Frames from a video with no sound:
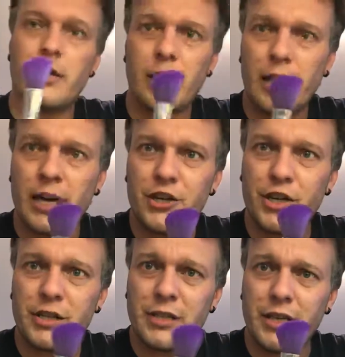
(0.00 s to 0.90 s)
and as you
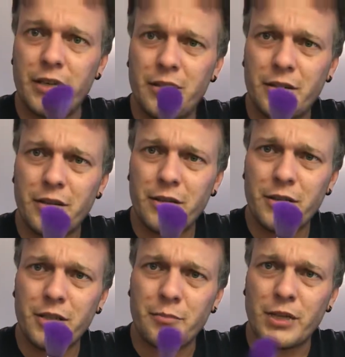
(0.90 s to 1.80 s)
can see,
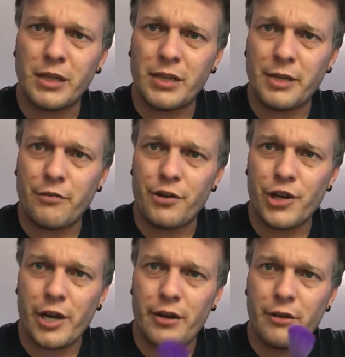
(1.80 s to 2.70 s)
completely different
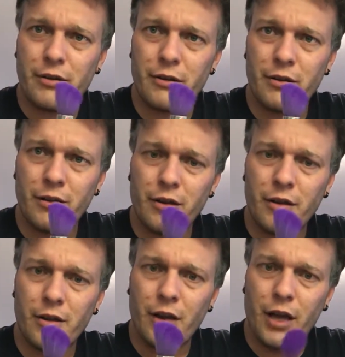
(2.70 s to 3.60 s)
shade.
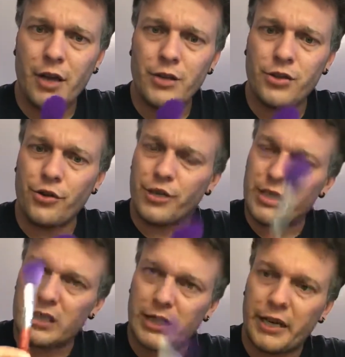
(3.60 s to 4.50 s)
So you're just
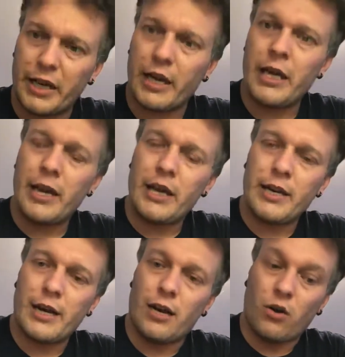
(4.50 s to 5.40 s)
cleaning it.
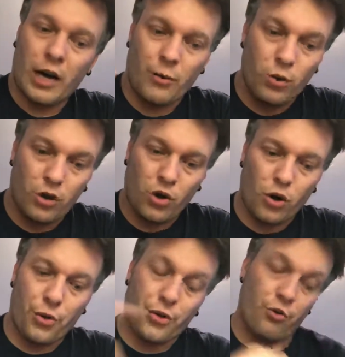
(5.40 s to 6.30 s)
Now I will
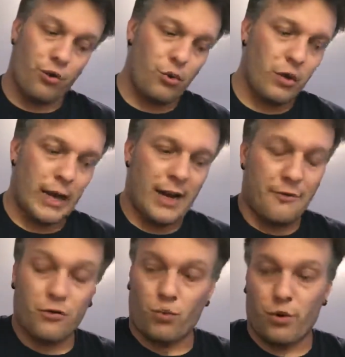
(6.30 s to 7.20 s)
go through
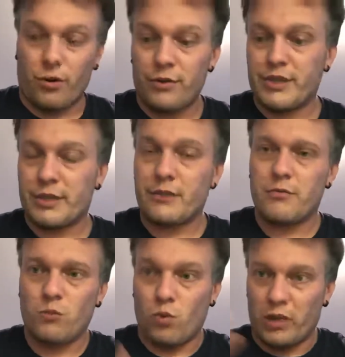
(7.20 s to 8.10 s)
afterwards,
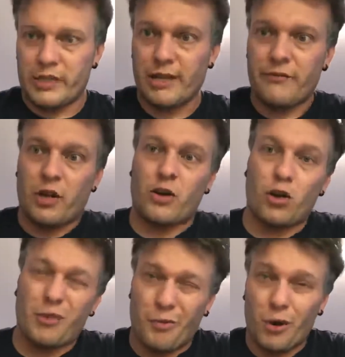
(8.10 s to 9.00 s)
once I've done
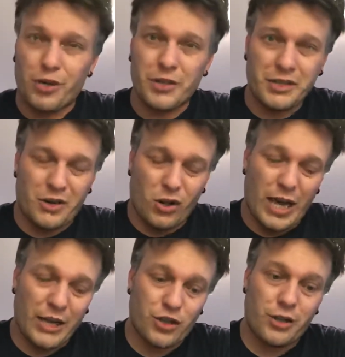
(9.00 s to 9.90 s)
all my brushes, and I'll
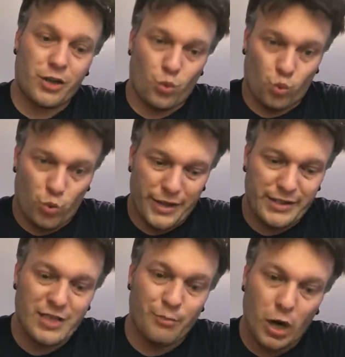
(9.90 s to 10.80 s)
actually
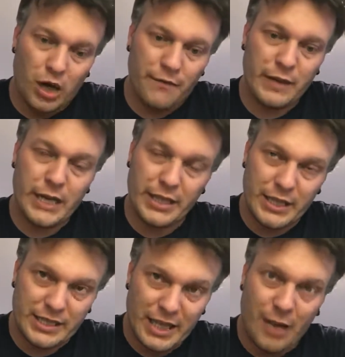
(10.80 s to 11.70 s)
rinse them off in
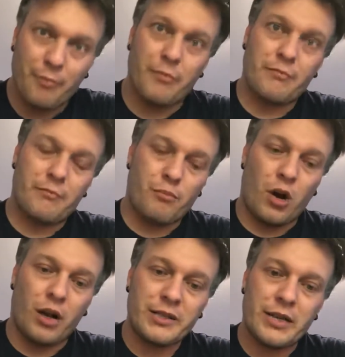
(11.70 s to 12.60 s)
the same
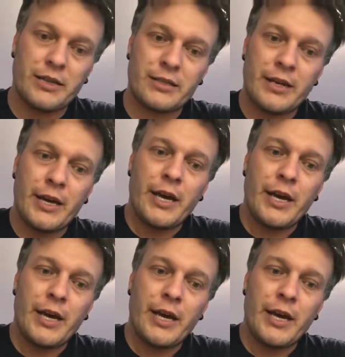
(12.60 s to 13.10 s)
process